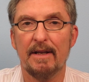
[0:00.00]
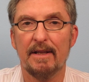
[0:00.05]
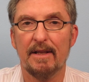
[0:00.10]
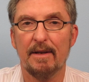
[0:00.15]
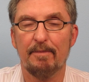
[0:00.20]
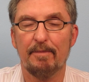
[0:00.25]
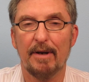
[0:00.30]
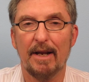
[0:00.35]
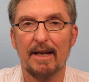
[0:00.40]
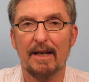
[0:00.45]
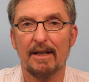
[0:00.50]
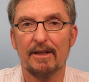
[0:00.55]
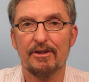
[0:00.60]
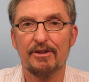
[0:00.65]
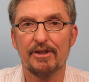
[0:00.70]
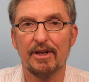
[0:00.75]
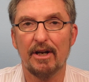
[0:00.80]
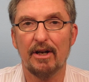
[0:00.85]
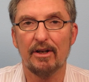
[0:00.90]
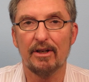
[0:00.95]
The platelet
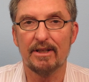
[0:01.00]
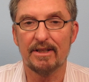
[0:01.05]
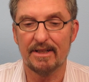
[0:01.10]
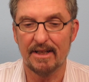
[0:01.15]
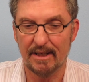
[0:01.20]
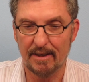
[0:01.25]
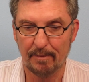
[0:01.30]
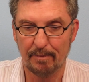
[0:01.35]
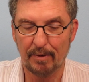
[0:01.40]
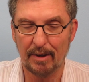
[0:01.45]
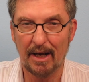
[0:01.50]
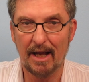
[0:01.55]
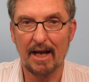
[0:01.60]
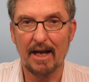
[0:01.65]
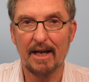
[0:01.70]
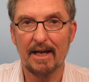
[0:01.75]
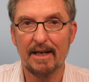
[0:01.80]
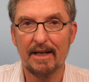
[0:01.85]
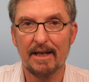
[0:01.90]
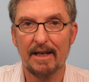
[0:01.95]
gel is then
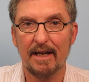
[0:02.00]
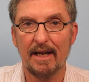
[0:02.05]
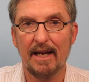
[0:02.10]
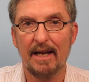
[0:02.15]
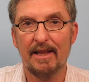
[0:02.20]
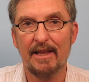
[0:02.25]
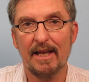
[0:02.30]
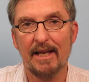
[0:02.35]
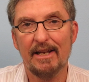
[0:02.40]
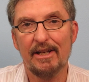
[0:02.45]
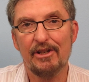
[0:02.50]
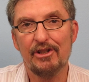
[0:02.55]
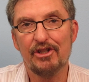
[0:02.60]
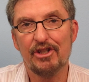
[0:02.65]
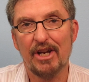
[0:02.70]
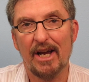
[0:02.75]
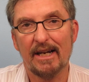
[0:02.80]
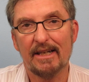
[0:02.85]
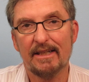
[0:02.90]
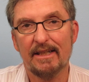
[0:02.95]
applied and then
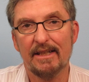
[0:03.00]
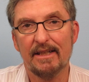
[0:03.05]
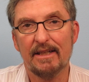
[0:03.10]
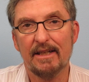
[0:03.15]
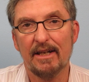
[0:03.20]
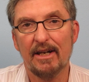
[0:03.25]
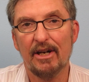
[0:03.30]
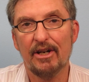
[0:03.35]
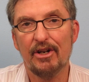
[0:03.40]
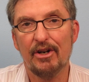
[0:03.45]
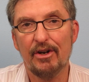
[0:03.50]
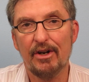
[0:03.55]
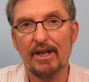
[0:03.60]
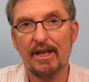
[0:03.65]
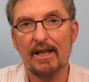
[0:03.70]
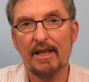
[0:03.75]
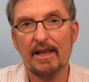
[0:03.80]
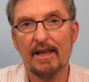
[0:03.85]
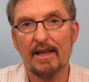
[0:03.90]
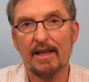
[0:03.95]
injected
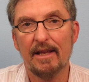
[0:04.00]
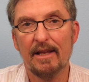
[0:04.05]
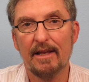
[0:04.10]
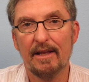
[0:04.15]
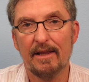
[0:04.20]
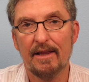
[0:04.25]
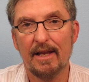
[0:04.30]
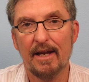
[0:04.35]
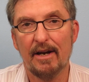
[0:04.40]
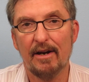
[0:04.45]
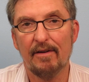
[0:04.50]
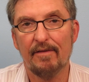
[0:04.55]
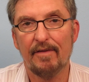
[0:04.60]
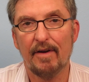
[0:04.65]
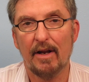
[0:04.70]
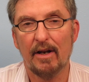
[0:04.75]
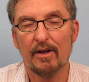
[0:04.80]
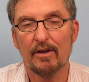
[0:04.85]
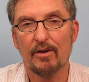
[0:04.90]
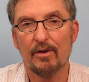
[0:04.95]
underneath the hair
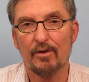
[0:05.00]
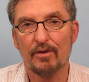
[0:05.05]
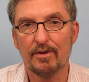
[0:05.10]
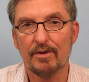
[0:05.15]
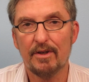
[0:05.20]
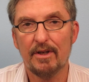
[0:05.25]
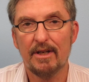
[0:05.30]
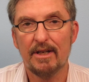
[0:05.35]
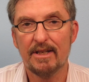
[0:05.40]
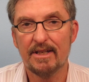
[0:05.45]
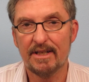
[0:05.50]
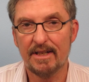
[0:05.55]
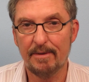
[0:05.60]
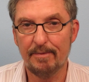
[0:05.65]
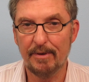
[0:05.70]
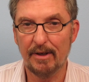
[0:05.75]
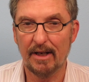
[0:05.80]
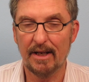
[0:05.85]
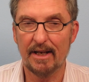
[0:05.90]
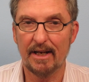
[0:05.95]
follicles,
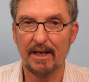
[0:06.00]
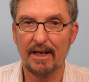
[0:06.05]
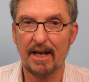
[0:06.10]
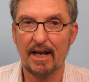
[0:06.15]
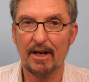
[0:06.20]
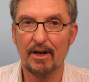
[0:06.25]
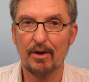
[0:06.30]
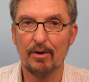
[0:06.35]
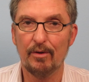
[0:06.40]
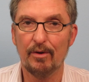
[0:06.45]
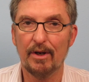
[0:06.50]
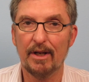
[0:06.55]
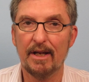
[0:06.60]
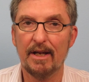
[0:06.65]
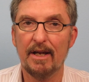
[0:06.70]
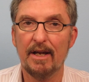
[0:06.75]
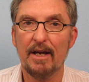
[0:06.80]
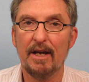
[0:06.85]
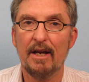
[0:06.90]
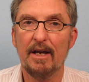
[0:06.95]
stimulating not
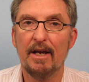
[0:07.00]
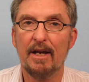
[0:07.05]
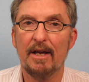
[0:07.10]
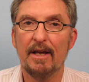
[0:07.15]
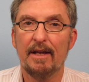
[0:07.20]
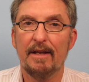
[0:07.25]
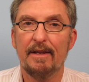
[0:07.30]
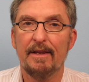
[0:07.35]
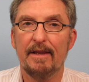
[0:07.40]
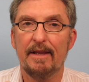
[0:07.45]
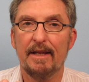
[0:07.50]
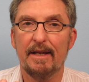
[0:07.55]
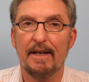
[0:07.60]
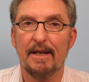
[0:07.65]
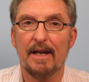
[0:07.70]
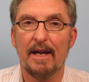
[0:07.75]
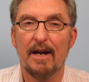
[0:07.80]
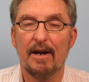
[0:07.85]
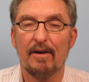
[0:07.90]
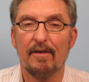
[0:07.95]
only the
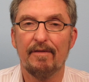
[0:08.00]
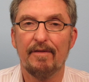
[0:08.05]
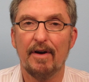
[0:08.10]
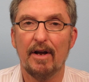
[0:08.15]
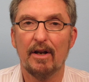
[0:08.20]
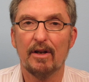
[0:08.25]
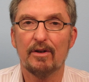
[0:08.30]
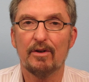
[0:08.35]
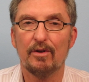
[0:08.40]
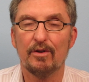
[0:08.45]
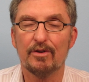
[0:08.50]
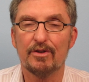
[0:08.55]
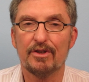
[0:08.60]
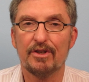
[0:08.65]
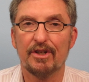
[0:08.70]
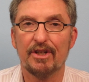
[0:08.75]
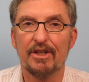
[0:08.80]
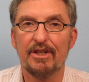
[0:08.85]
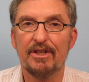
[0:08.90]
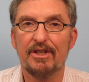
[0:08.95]
hair follicles
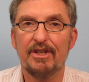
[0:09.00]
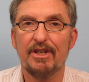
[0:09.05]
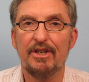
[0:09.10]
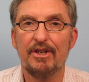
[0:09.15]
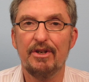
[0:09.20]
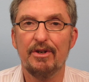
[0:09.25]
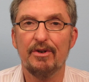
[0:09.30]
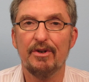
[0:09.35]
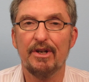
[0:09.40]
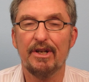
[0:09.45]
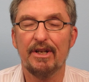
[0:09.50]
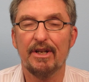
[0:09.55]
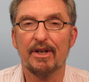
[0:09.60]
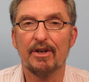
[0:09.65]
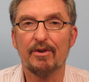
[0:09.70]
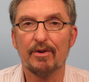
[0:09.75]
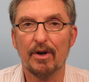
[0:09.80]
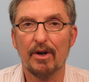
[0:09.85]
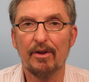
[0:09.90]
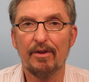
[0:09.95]
to continue in the
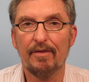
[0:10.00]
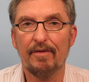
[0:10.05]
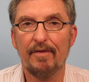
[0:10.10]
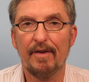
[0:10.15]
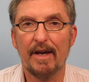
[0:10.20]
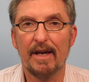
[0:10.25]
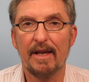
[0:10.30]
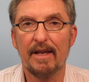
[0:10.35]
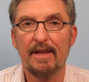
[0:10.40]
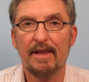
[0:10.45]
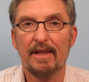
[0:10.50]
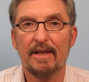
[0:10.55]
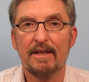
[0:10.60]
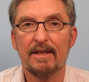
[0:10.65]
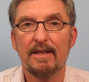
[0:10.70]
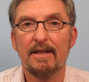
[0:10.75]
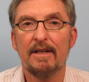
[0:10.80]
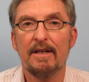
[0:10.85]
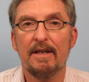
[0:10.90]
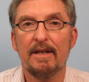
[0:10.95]
growth phase,
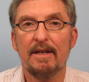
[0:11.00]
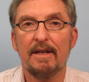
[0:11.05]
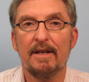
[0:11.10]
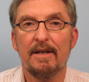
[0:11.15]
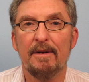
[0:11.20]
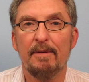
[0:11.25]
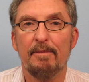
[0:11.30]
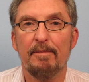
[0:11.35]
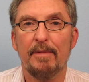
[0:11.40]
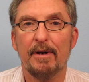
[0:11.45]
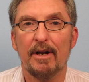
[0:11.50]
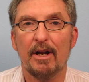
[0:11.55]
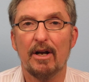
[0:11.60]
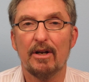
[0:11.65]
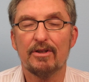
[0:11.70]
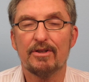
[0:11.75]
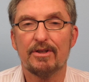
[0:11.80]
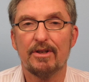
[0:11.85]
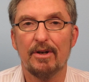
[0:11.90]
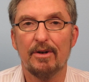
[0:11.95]
but
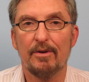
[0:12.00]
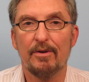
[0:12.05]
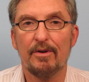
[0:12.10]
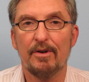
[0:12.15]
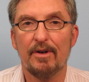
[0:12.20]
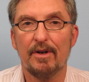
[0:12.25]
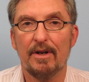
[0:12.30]
also